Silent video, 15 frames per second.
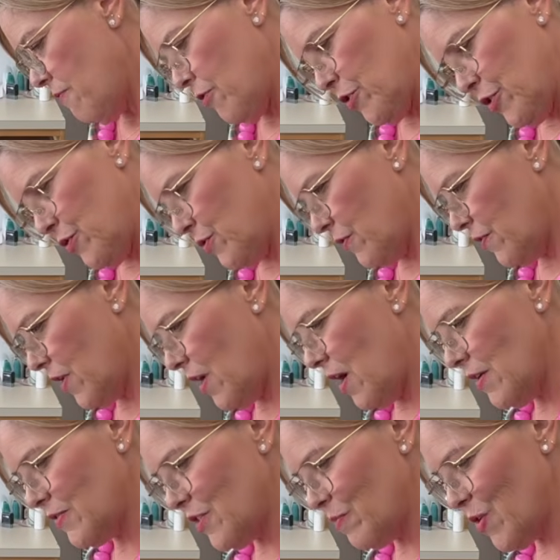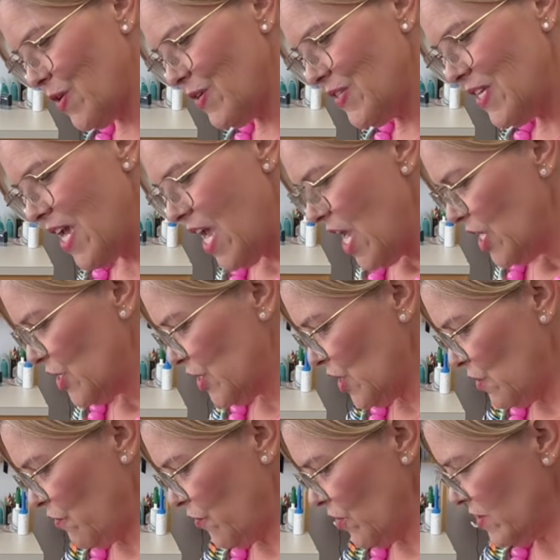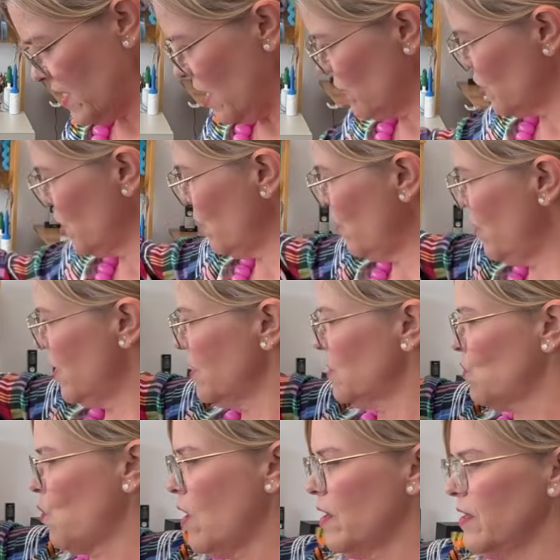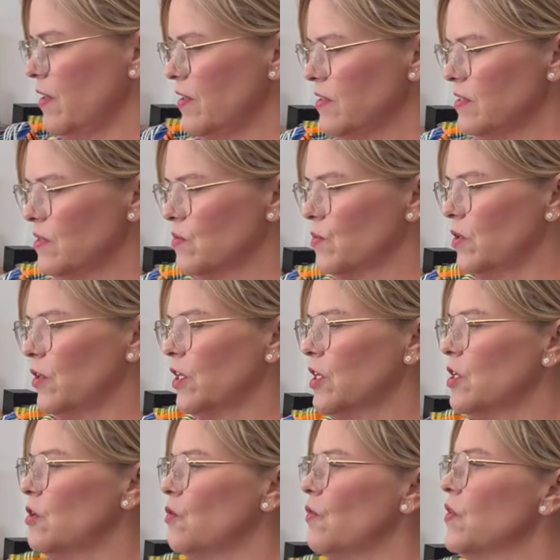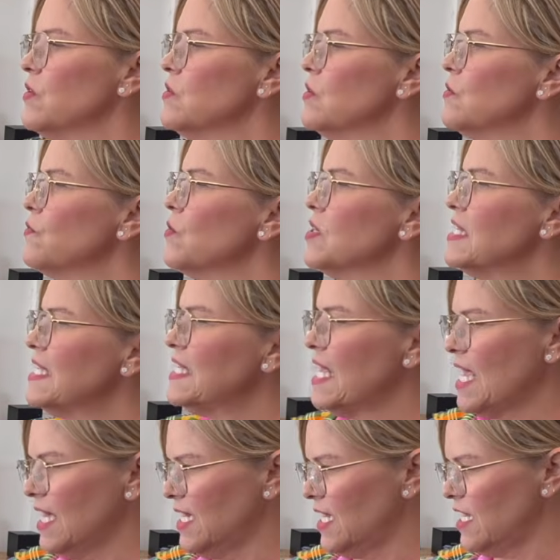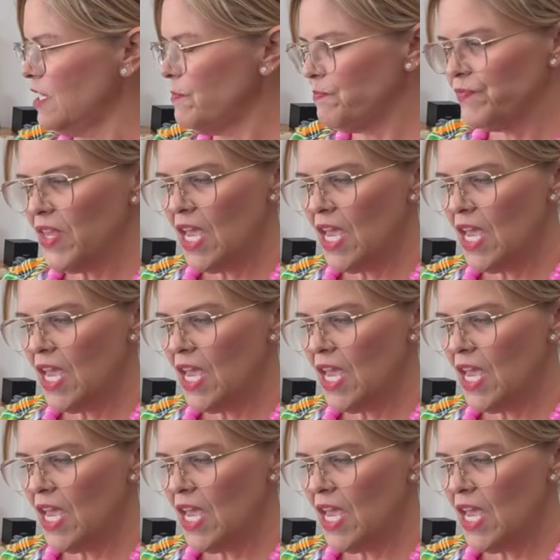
for two different customers. So first I'll show this one. This is really cute. This is for Sandy.